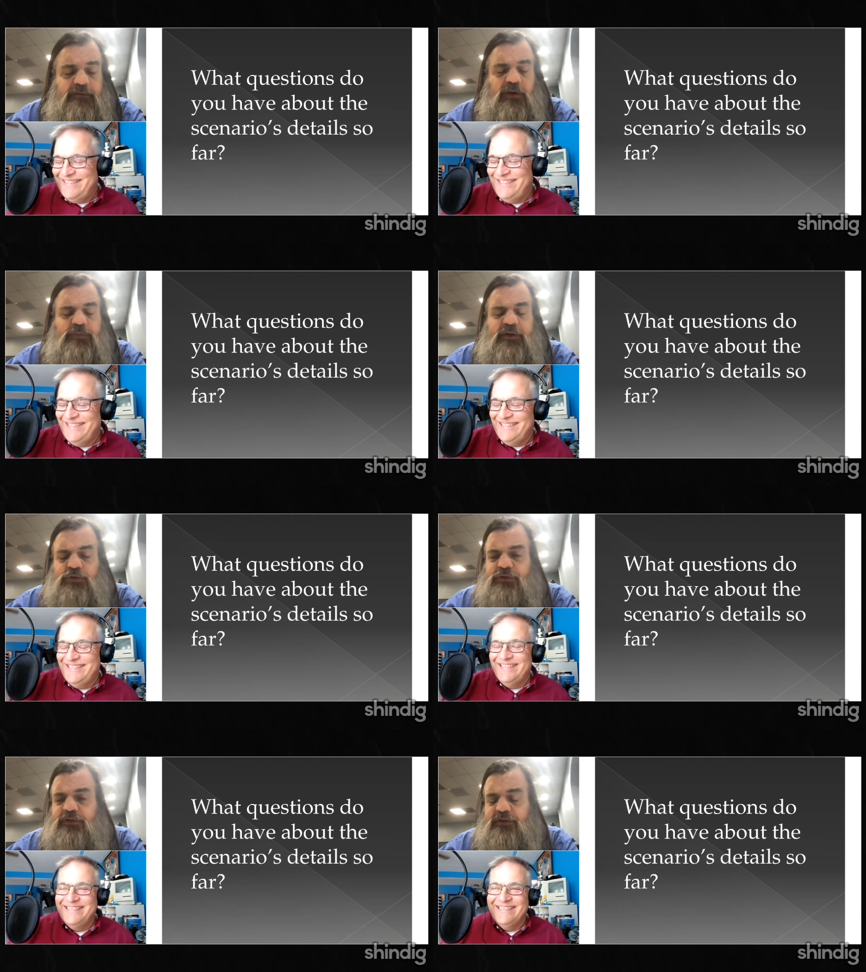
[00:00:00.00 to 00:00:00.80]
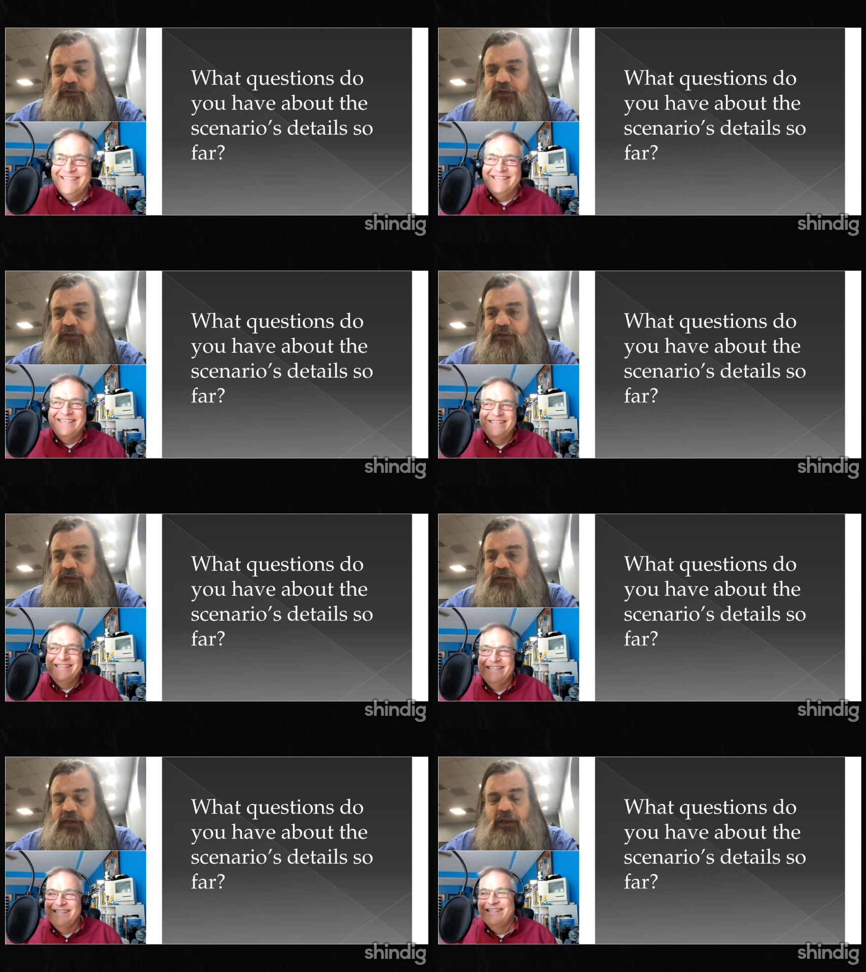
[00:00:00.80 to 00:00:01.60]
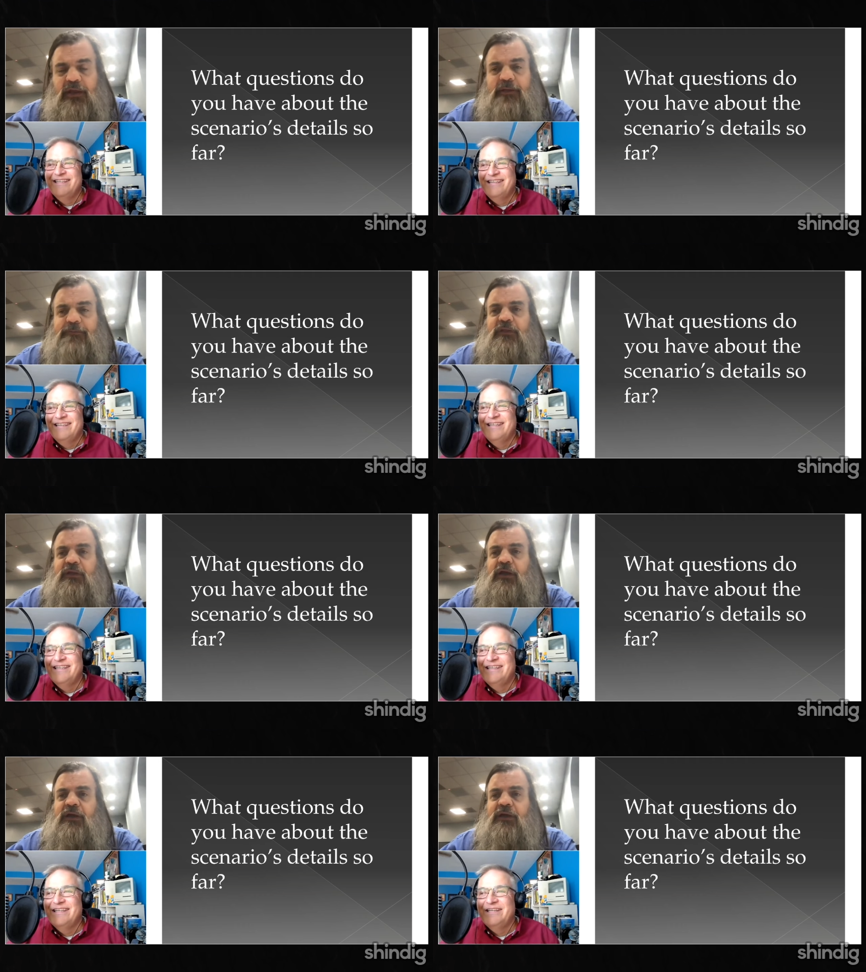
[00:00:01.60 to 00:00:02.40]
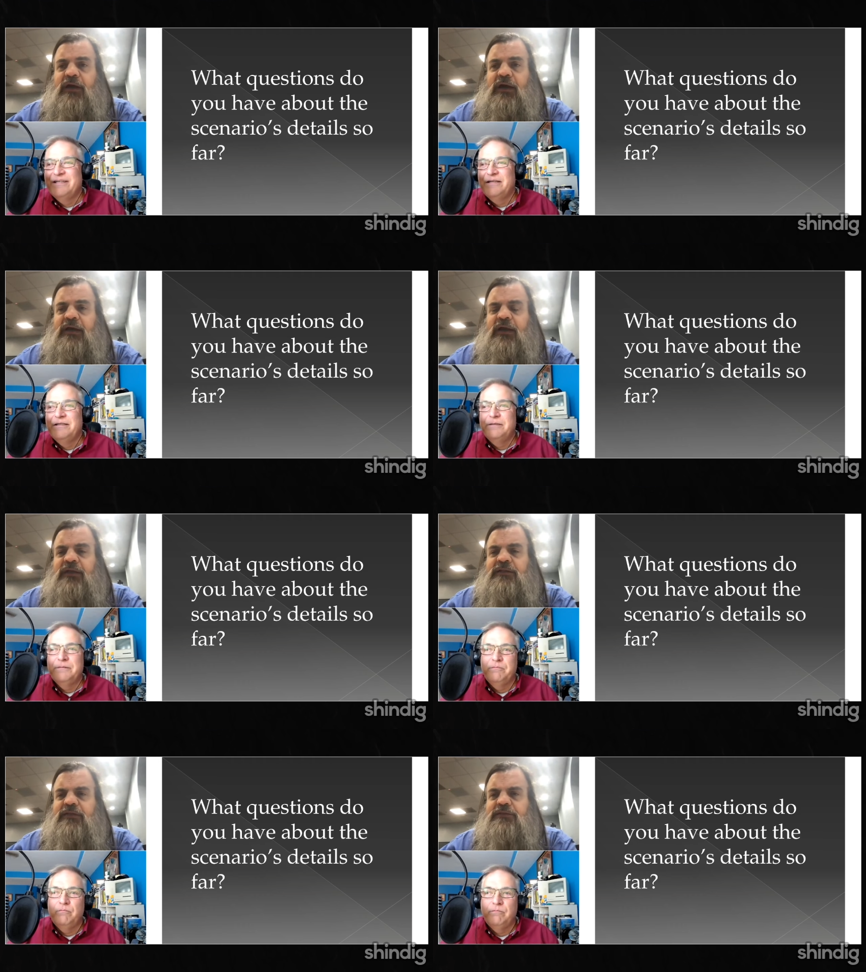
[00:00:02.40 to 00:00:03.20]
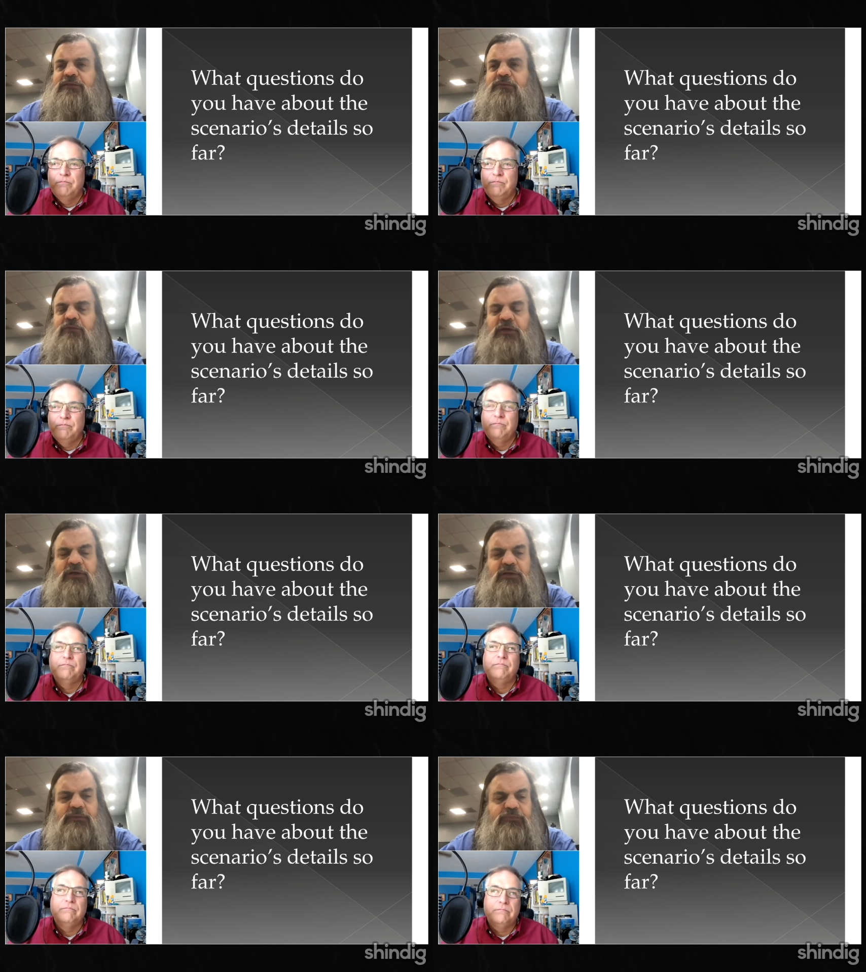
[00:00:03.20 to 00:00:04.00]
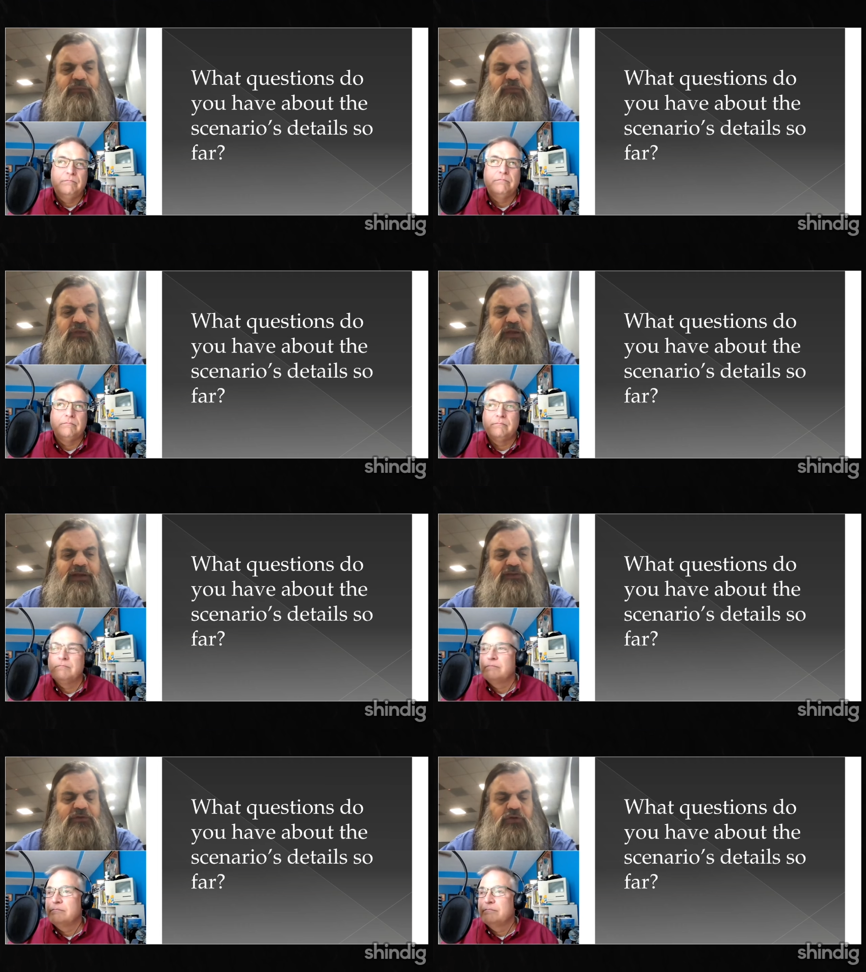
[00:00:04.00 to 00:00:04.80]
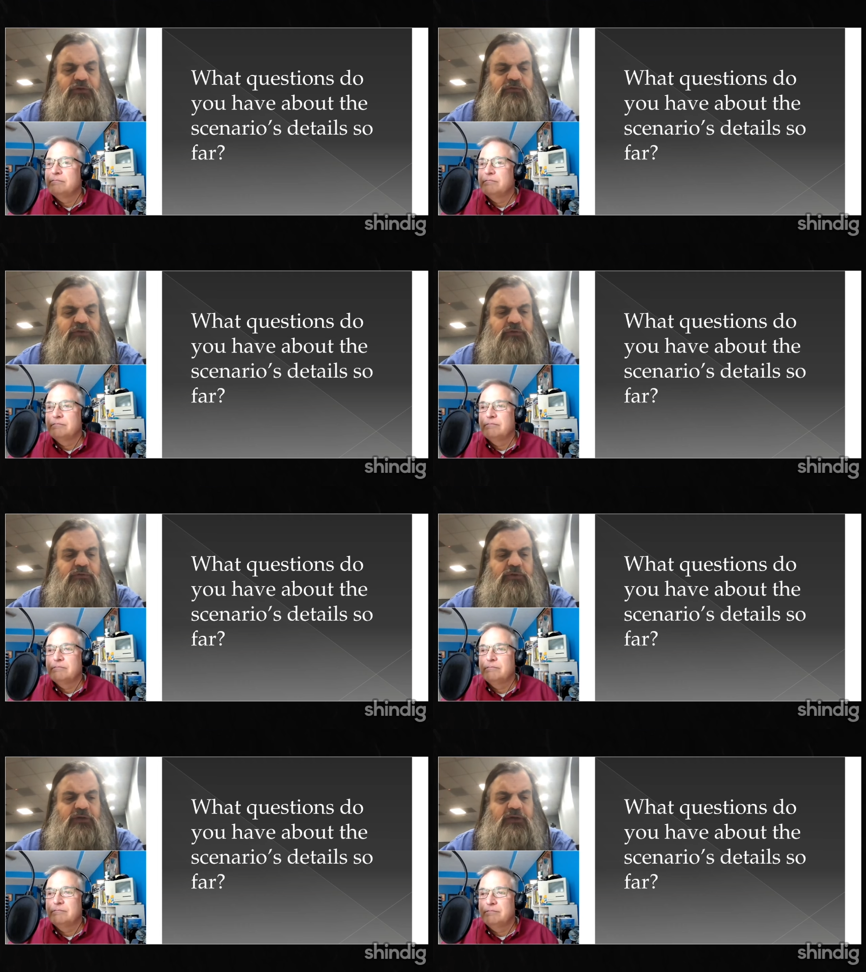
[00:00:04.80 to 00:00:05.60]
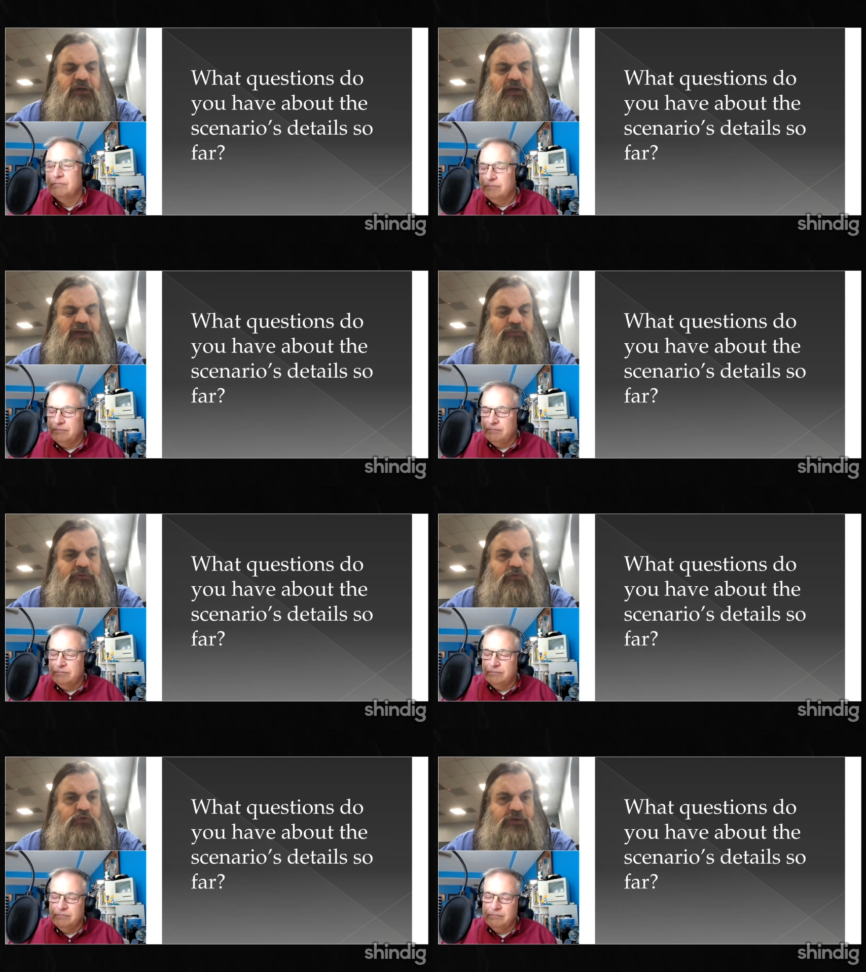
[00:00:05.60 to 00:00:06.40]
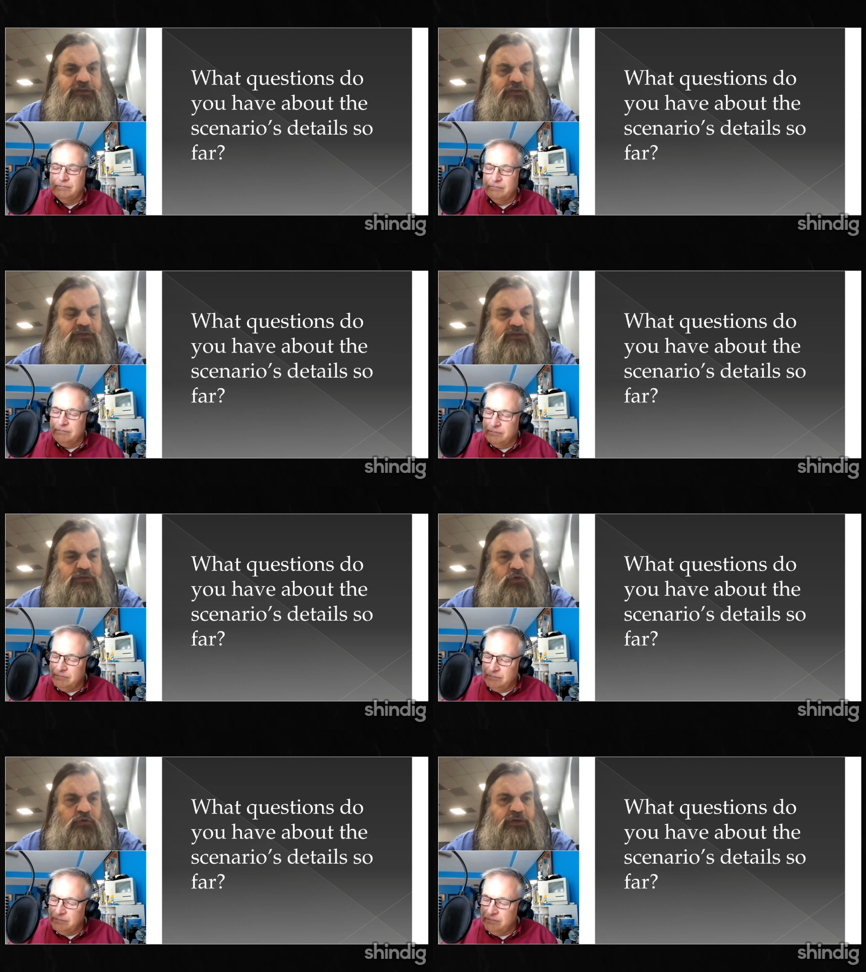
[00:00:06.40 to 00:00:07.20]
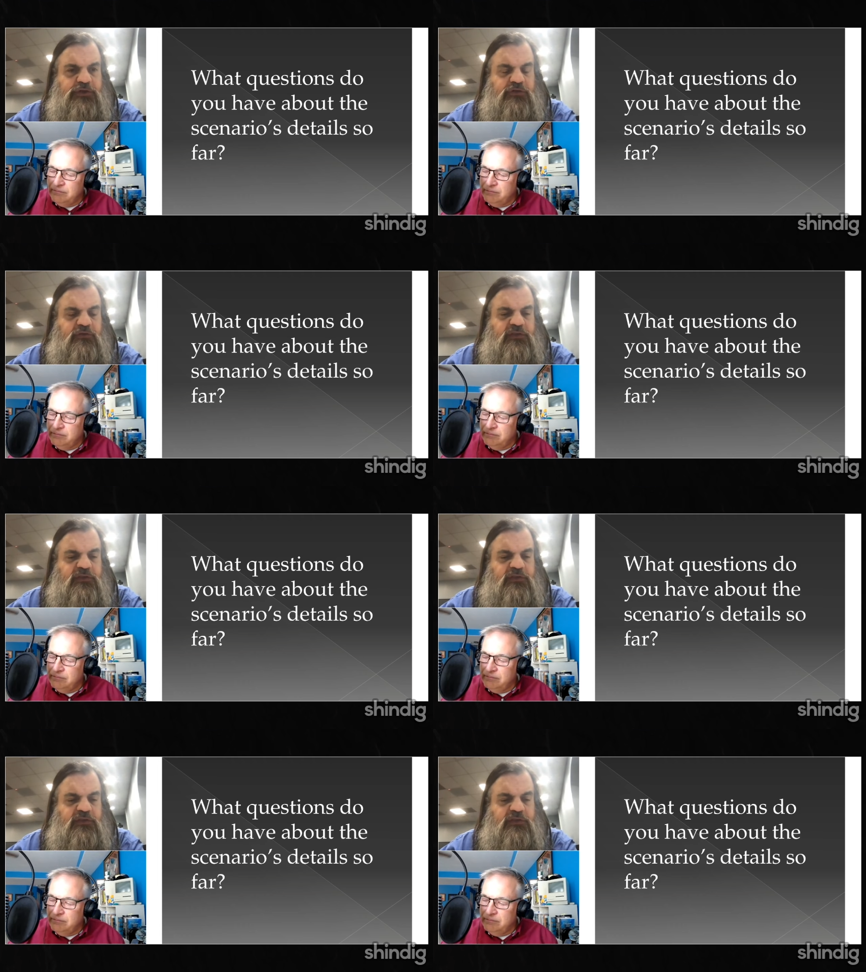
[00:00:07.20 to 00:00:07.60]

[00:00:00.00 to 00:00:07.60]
Speaker 1: very penetrating insights, and that uh, I, would like to um, ask all of you uh, a couple of quick logistical questions.